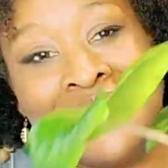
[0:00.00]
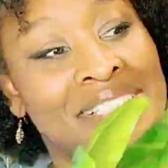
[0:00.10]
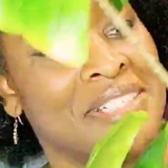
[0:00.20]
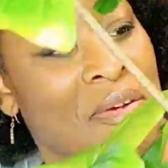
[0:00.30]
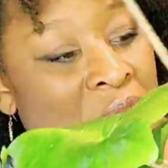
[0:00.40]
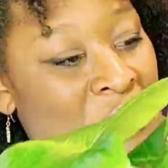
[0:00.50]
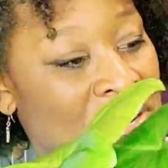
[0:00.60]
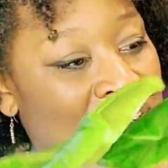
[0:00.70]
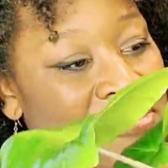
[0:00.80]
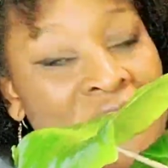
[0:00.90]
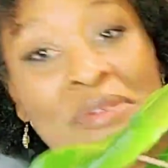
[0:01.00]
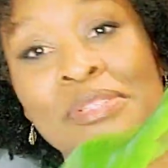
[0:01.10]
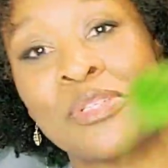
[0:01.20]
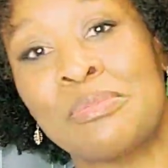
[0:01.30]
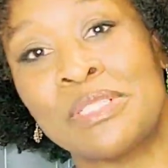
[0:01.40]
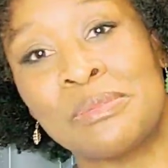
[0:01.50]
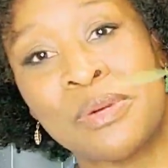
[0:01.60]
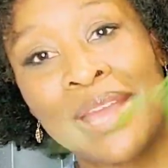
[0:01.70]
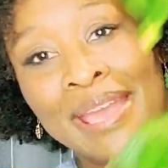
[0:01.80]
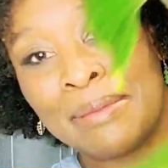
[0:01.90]
She already feels so much
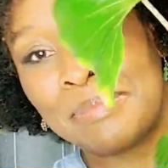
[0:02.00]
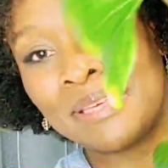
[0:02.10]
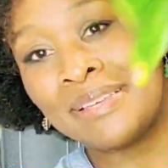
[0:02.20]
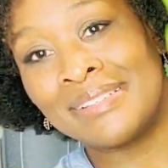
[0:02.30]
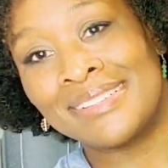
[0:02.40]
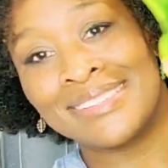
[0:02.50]
more happy.